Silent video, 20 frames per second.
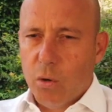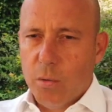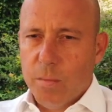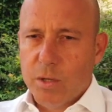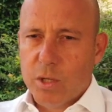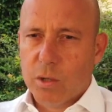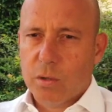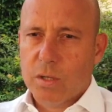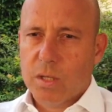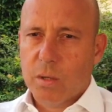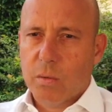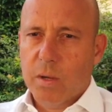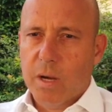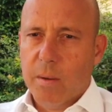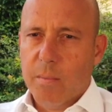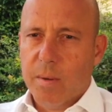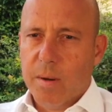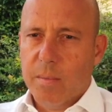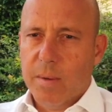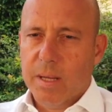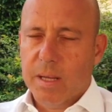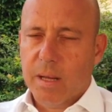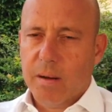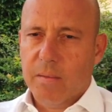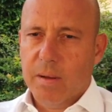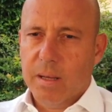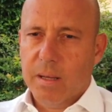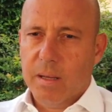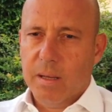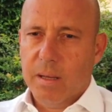I have switched my
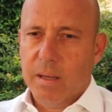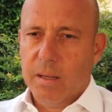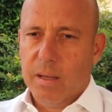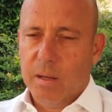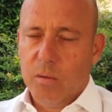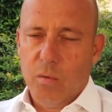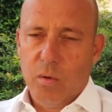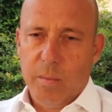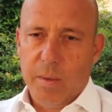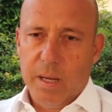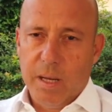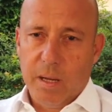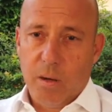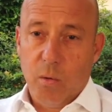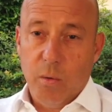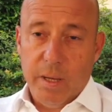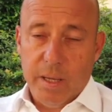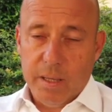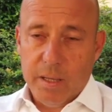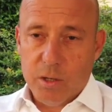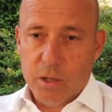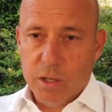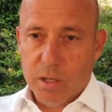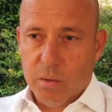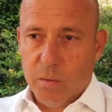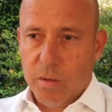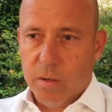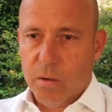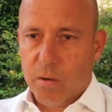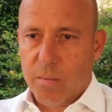surgery. For
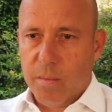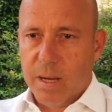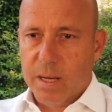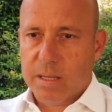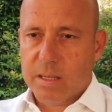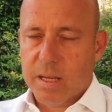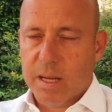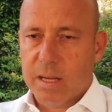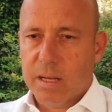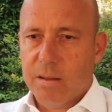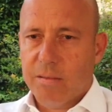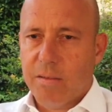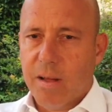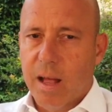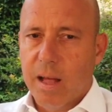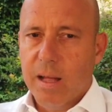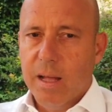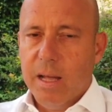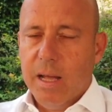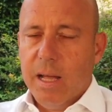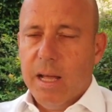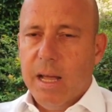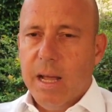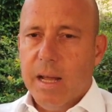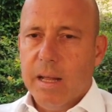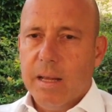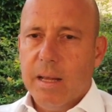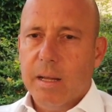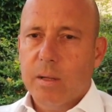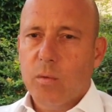intrastromal ring
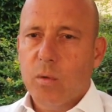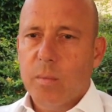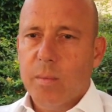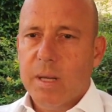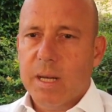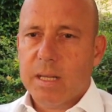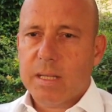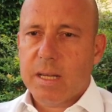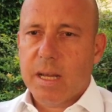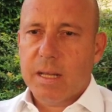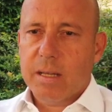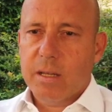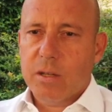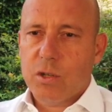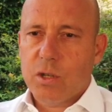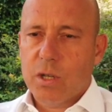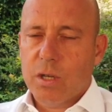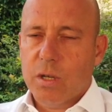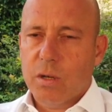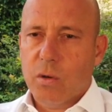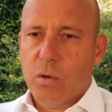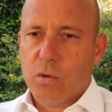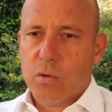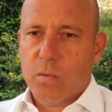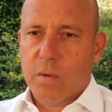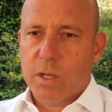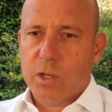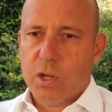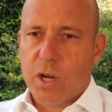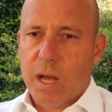operations, I only perform
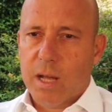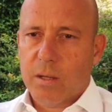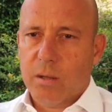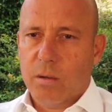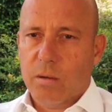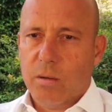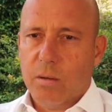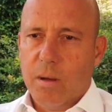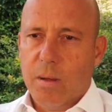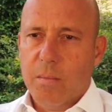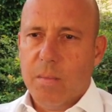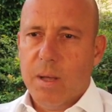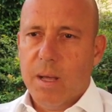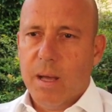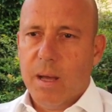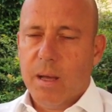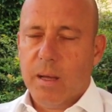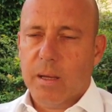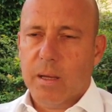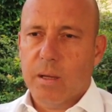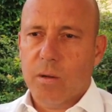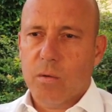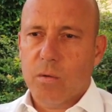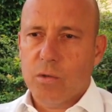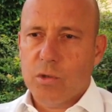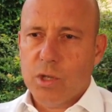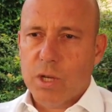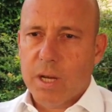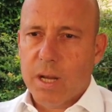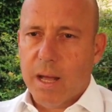femtolaser, because they
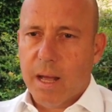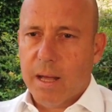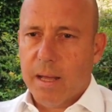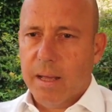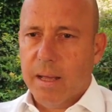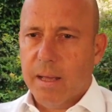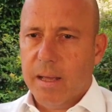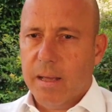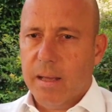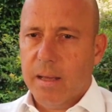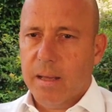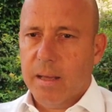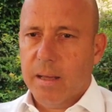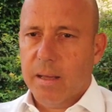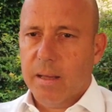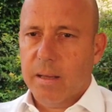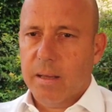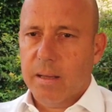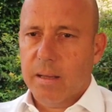give greater safety.